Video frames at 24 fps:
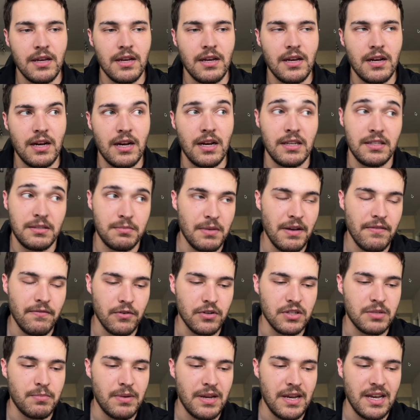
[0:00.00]
It's my
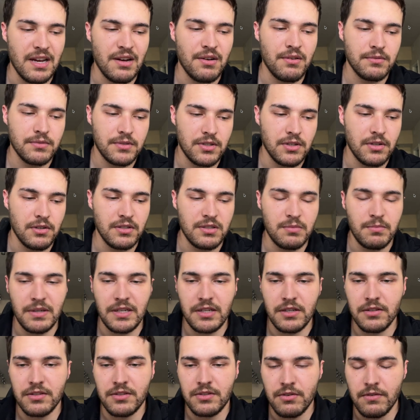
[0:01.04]
first payout, so it's
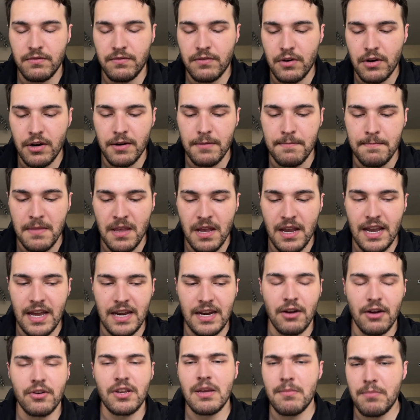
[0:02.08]
been good so far.
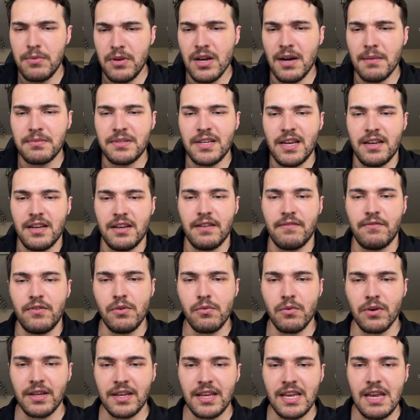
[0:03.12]
And I'll keep you updated. If
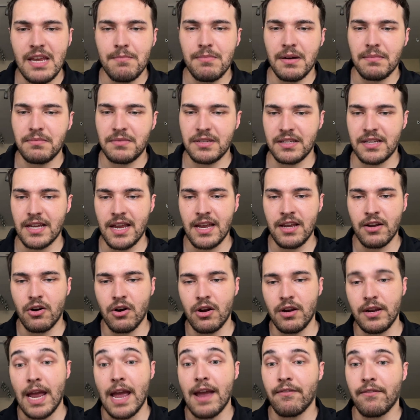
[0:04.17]
you want to keep up to date
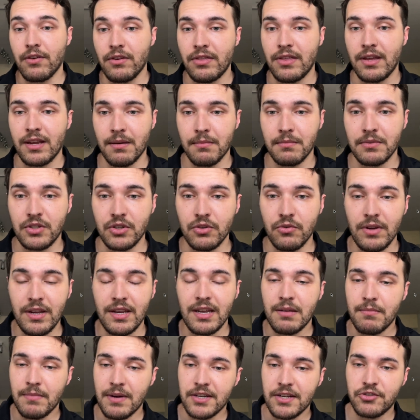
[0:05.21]
on everything I'm doing
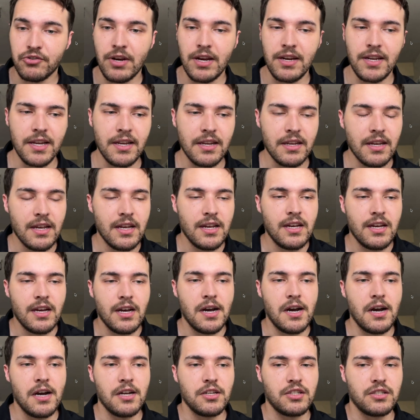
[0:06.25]
in my trading,
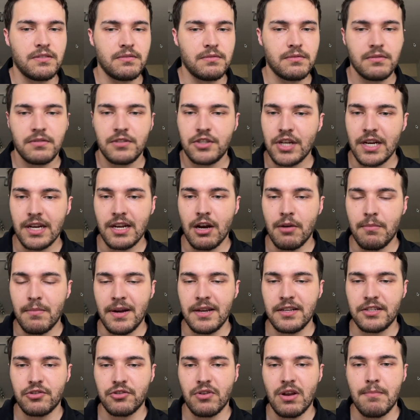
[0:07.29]
just check out
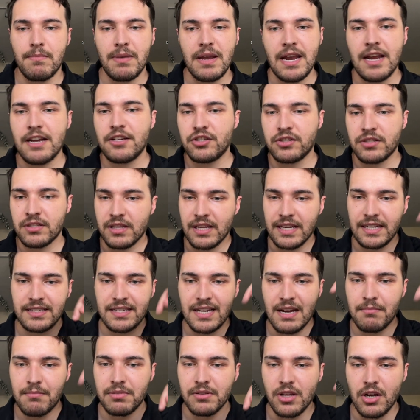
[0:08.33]
my Instagram page. It's linked
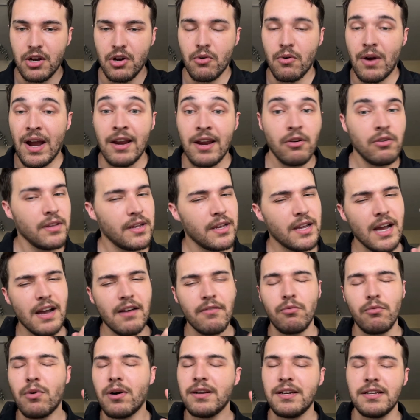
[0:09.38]
down below. I only
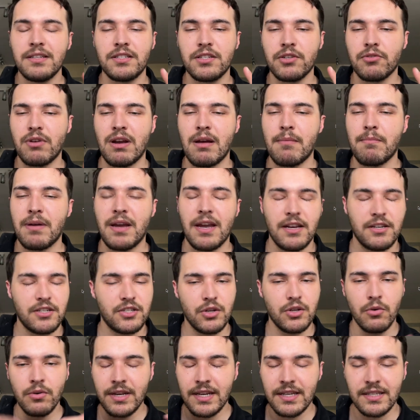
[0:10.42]
have one Instagram page.
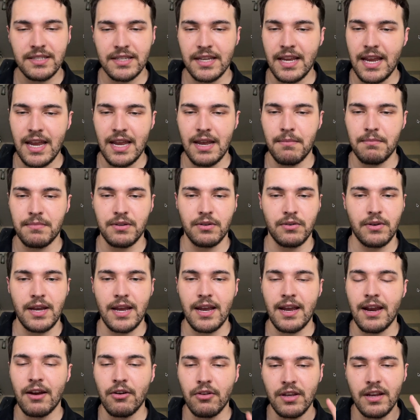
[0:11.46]
Don't get scammed,
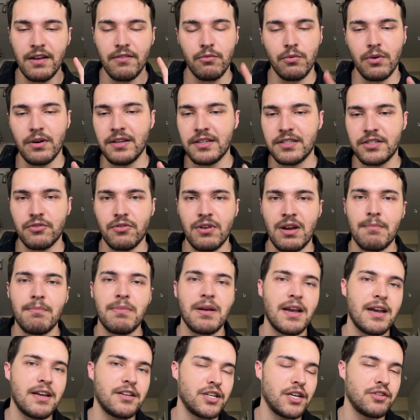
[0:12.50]
okay? I only have one Instagram
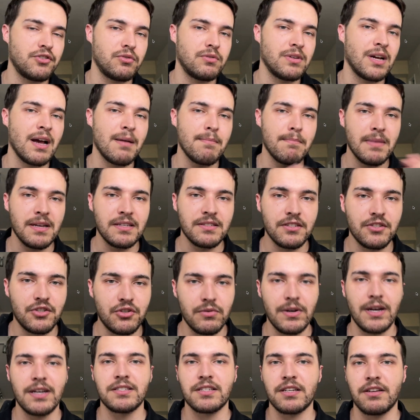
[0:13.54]
page. I do not message
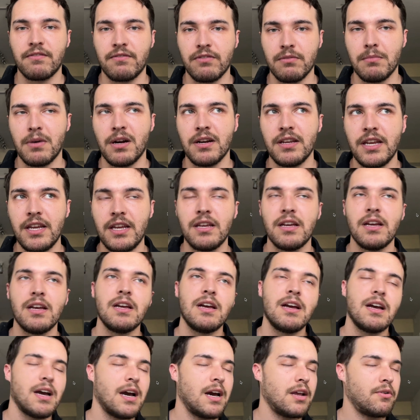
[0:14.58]
you asking for money.
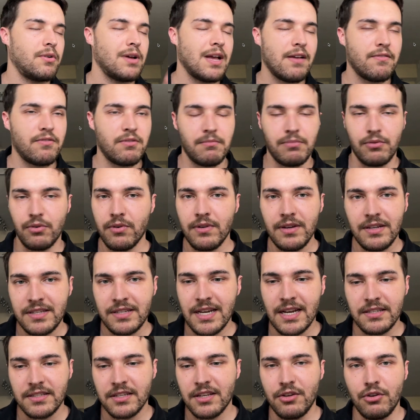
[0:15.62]
I don't have employees
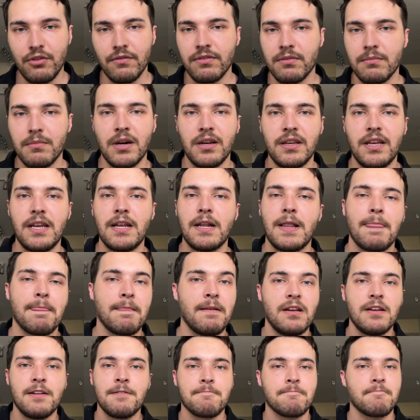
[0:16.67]
asking you for money.
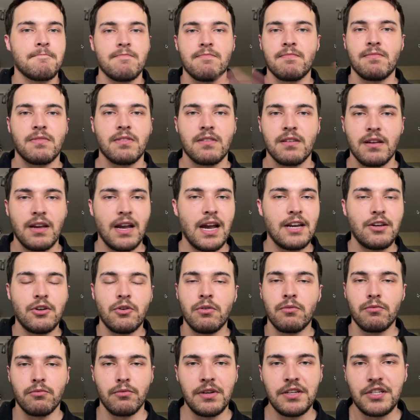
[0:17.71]
I
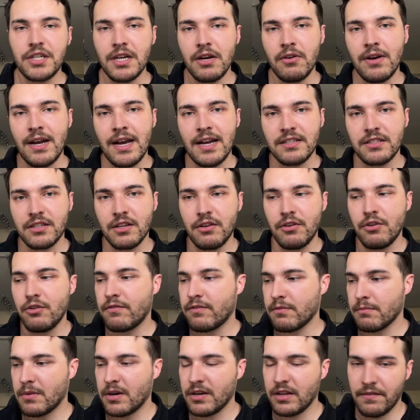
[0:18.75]
don't reach out asking you
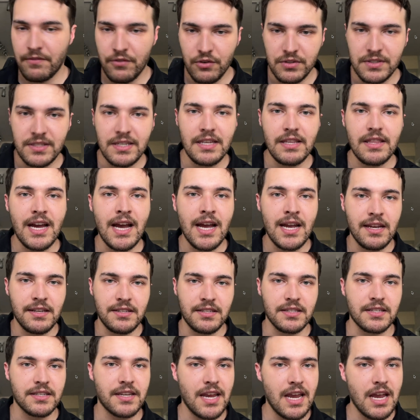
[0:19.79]
for money. If you see that,
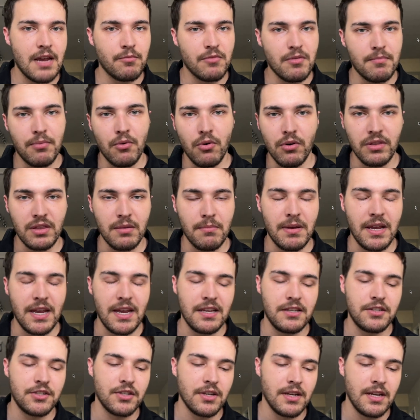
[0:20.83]
it's a scam, report the
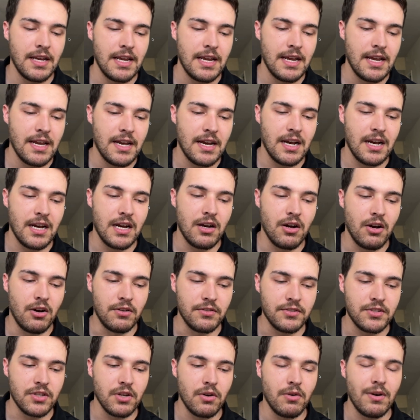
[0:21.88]
page.
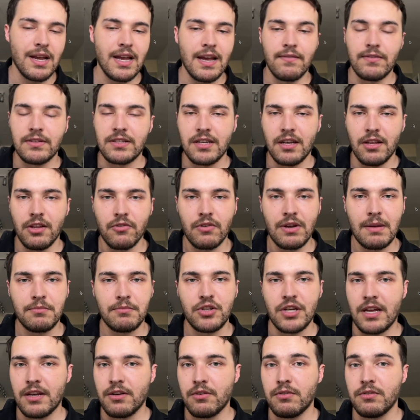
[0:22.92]
Also, I have a Telegram
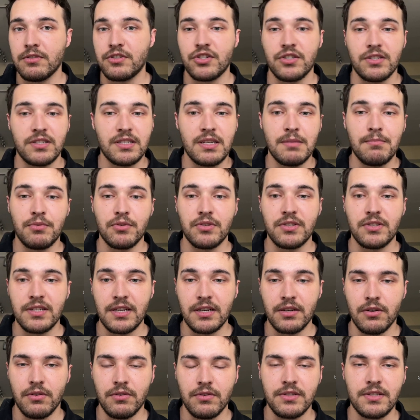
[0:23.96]
channel. It's just
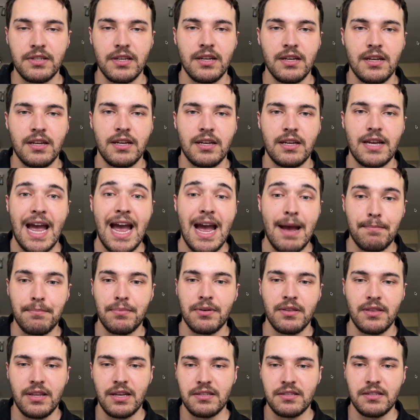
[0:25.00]
SimpleSignals app.
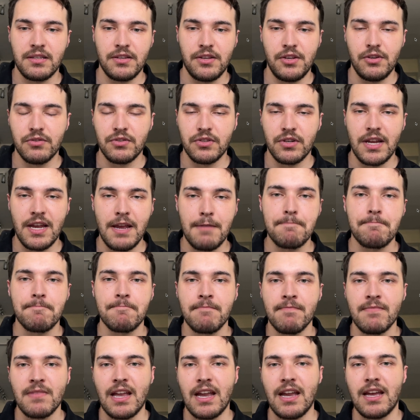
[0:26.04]
That's the username.
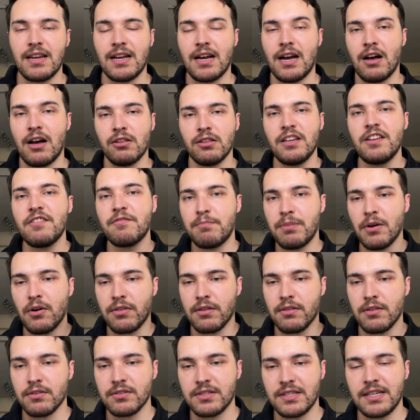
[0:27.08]
And I'll leave both
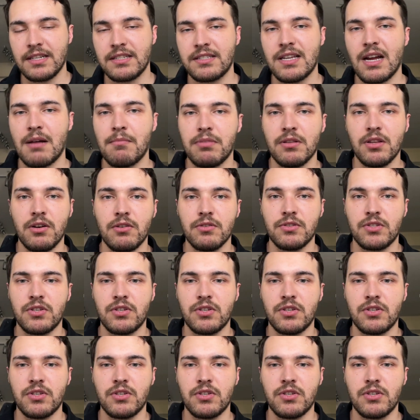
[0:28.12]
of those links down below.